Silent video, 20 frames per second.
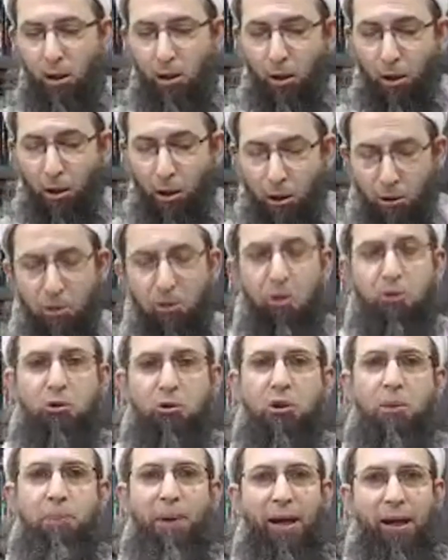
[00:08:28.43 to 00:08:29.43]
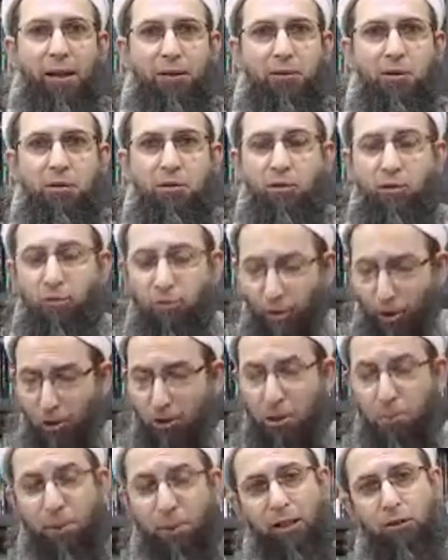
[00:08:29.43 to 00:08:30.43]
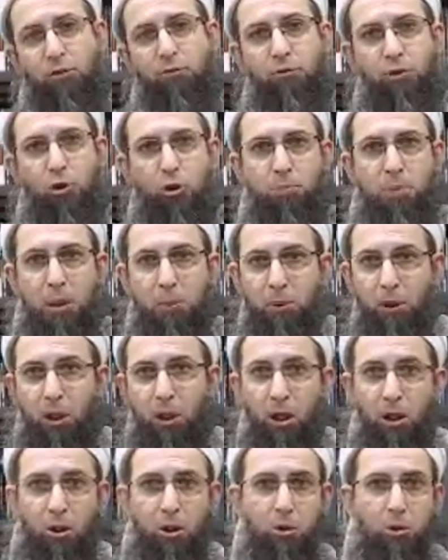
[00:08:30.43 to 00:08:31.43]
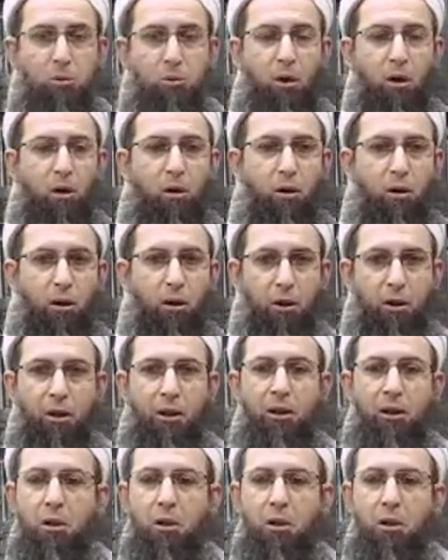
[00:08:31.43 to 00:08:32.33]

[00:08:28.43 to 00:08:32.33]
Hold on to the path. Follow the path of those people who are